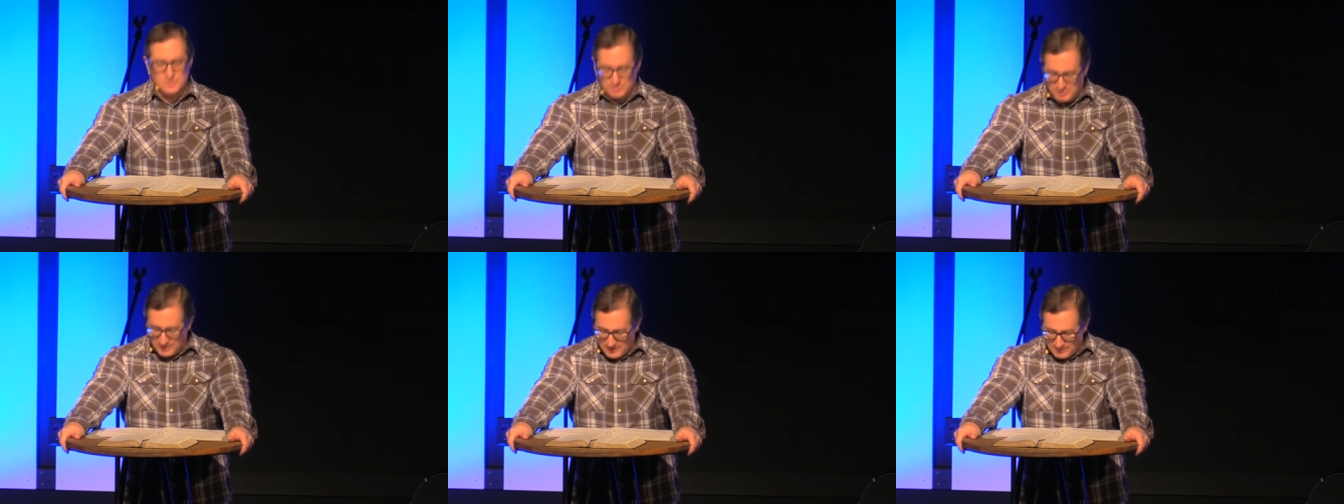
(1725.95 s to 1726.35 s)

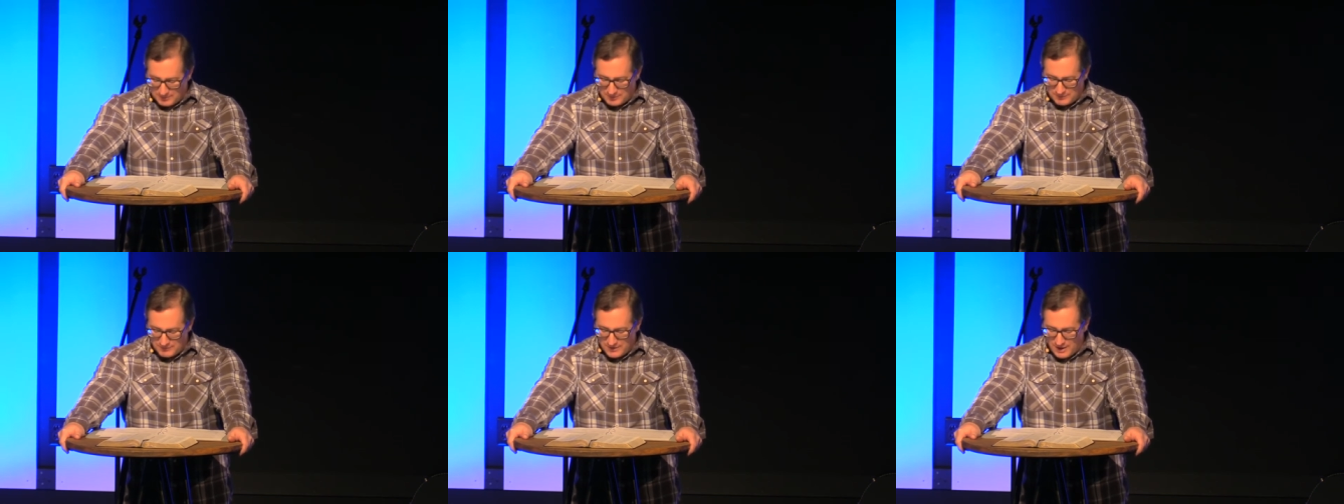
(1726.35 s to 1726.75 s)
the
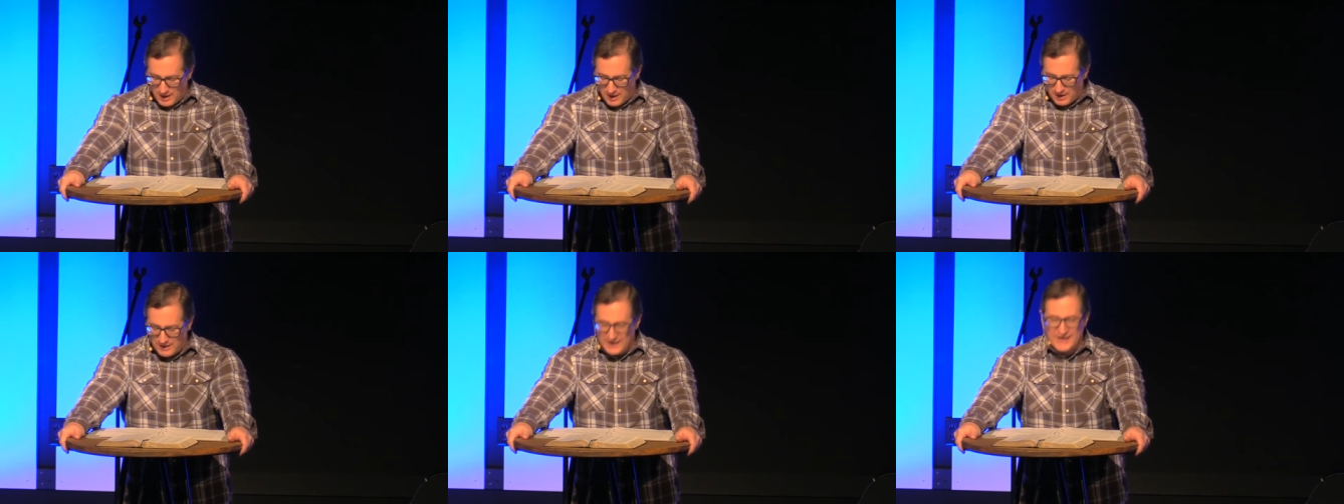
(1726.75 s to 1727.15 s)
people of
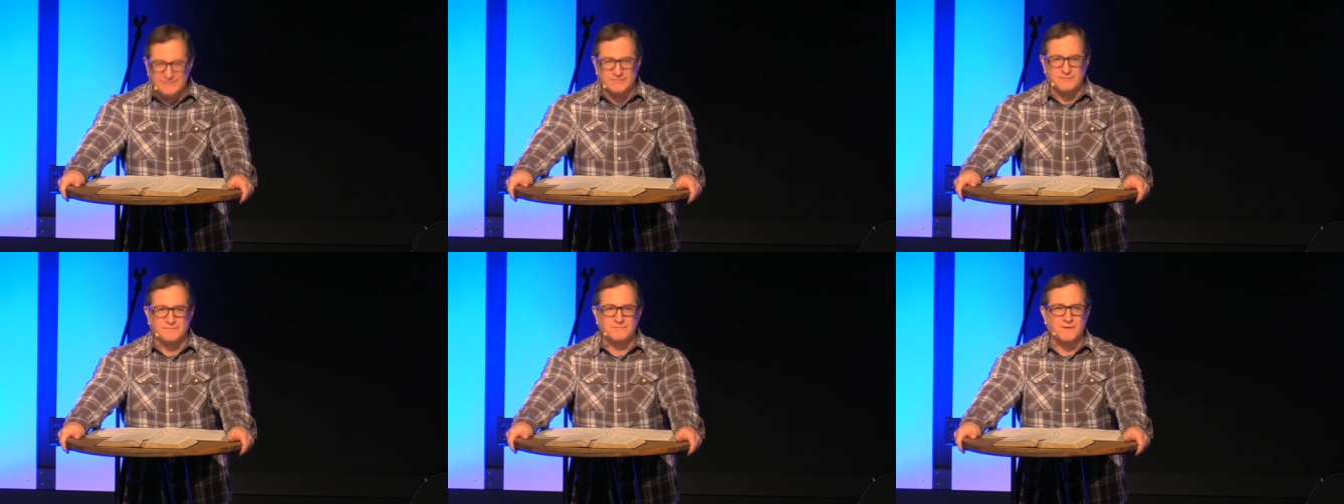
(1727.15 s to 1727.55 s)
God
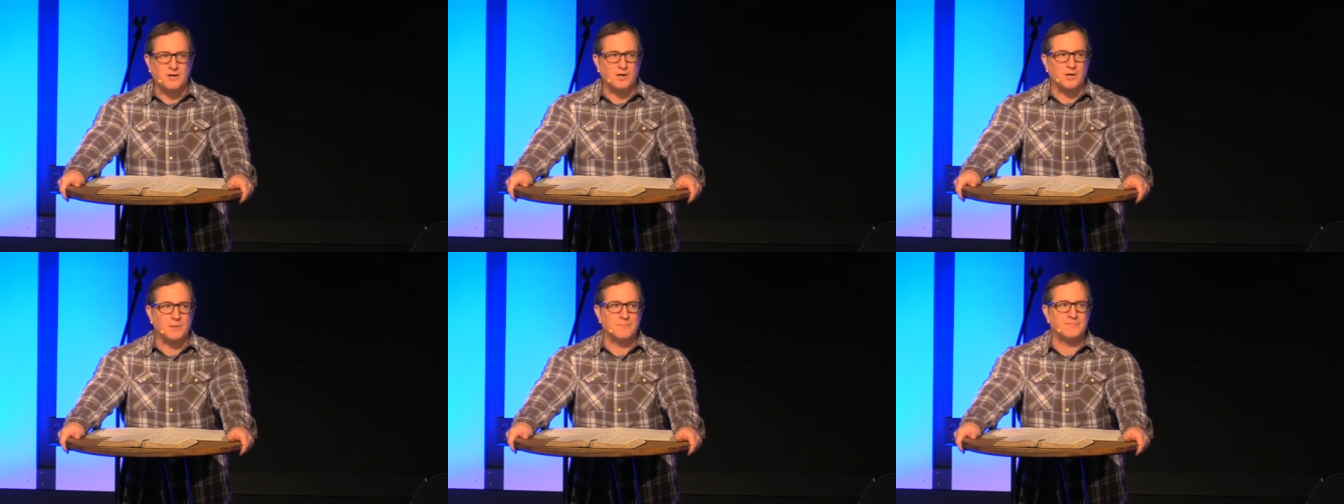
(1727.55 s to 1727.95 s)
have a
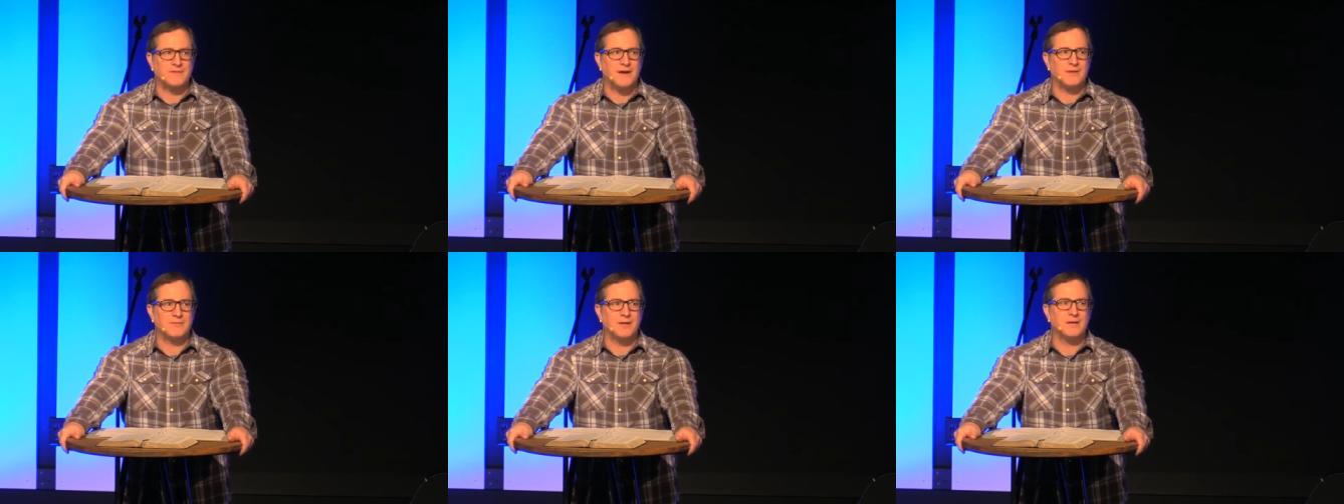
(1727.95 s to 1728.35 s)
firm
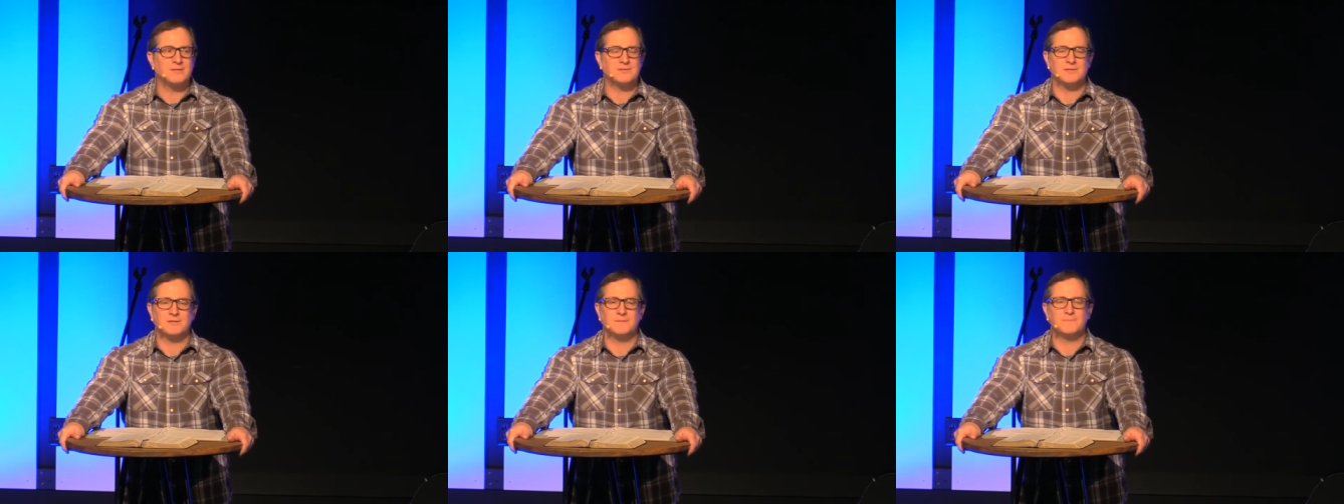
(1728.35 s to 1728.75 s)

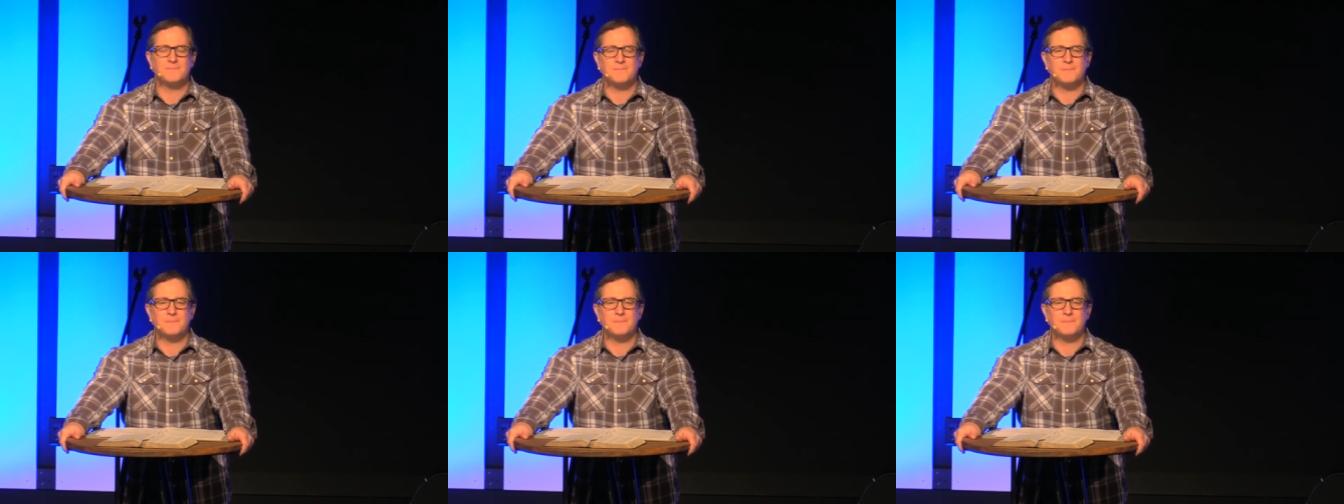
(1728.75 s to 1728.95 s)
foundation.